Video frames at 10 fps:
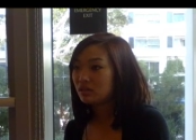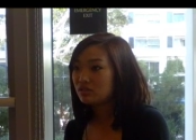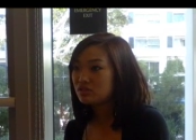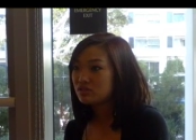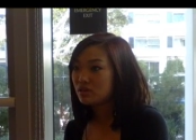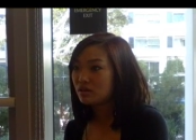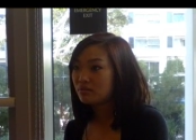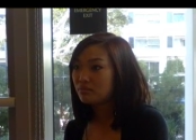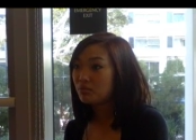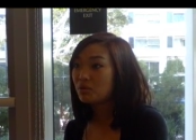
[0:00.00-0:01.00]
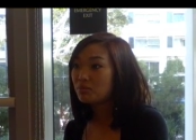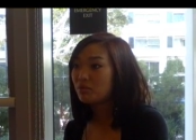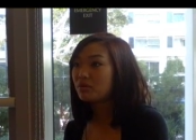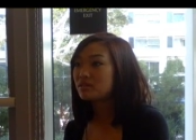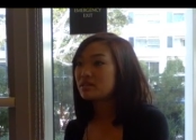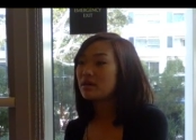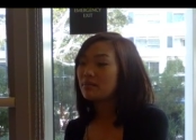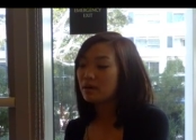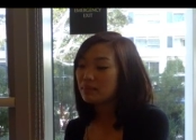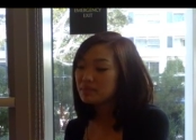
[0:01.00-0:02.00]
English more and more, because
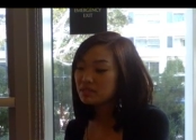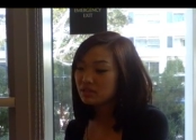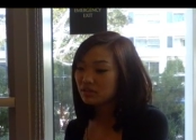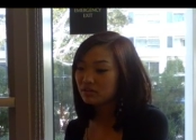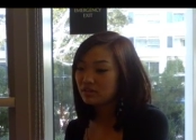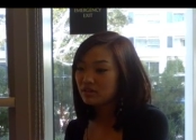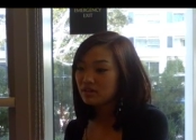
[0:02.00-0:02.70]
up until